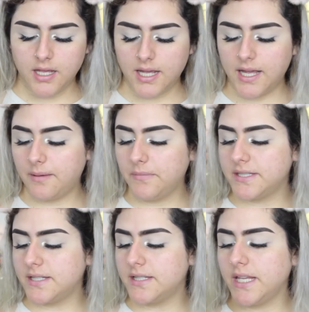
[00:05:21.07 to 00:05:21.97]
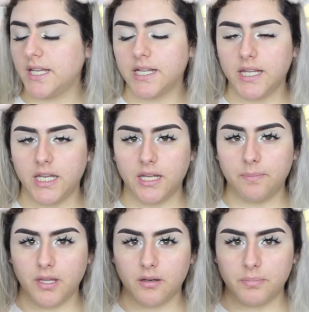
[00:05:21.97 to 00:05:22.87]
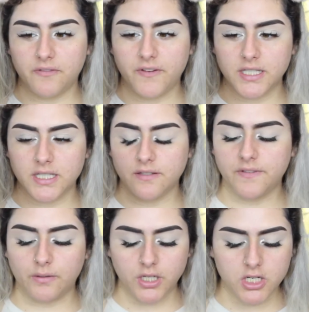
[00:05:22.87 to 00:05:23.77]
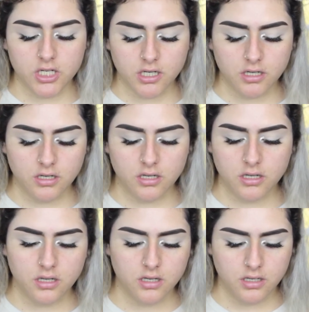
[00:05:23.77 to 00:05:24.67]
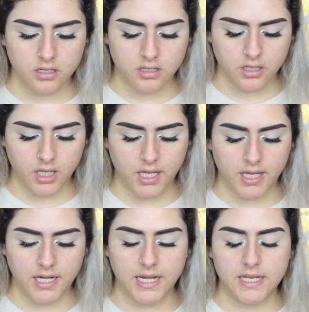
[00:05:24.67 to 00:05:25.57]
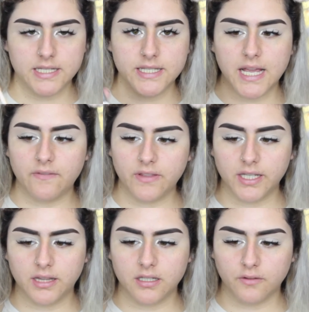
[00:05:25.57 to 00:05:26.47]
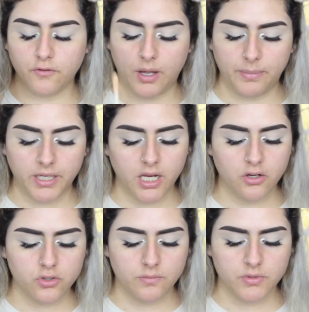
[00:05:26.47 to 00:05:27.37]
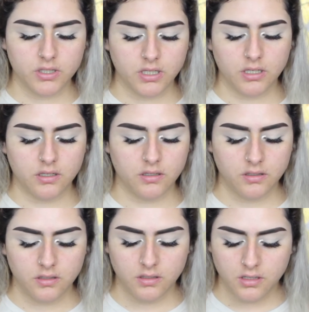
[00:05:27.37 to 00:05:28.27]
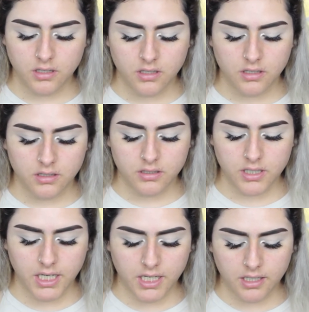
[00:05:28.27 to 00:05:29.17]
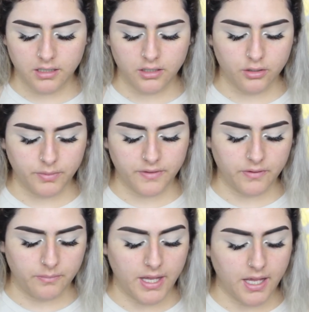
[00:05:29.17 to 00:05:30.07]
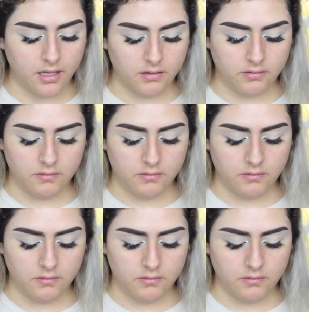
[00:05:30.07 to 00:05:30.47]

Um, this is the Clinique Beyond Perfecting Foundation, and it does have like the duffel applicator, so I'm just gonna take a little bit from that.